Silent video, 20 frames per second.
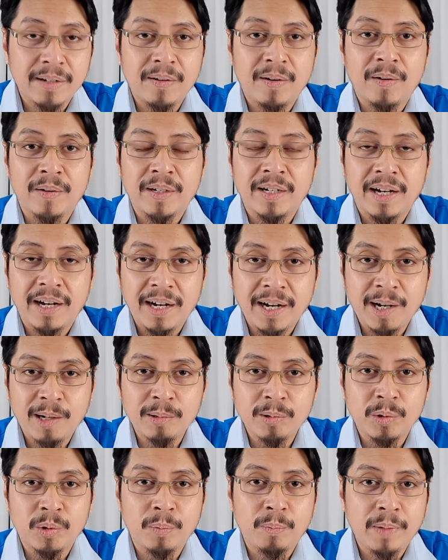on how
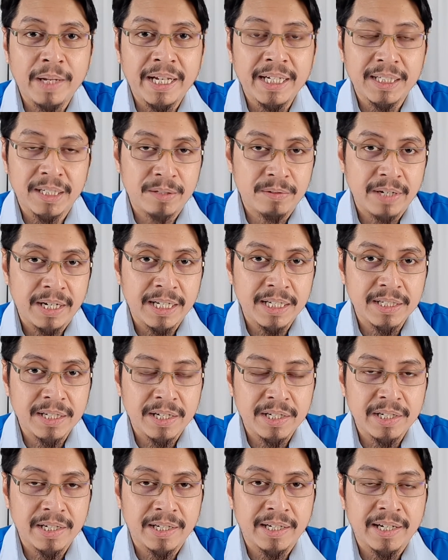to plan a training
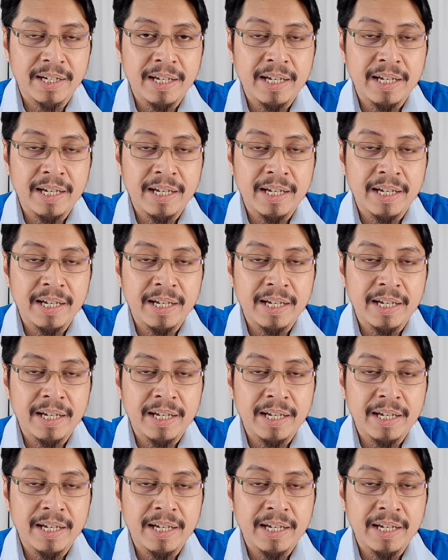session.